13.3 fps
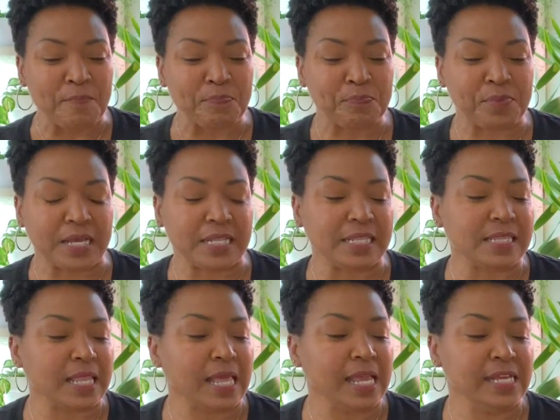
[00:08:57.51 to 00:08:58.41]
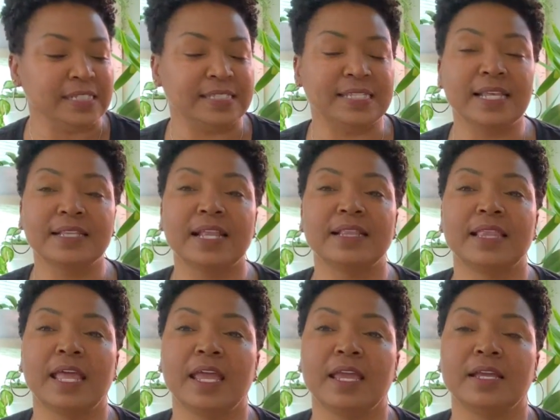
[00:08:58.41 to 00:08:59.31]
but it said that
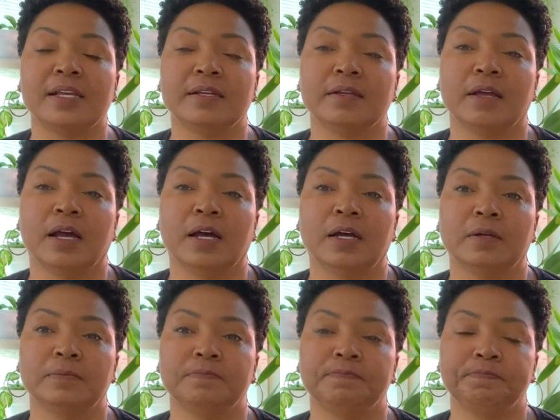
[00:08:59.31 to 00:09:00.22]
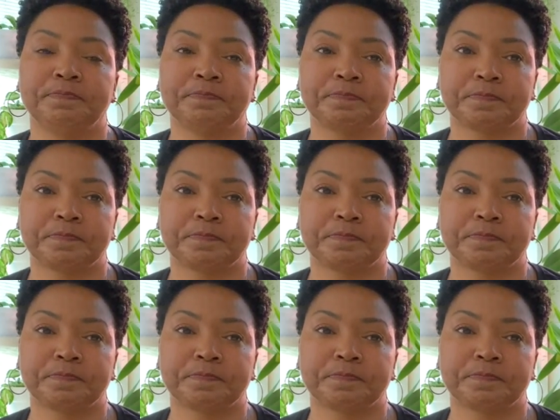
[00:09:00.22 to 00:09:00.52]
they um,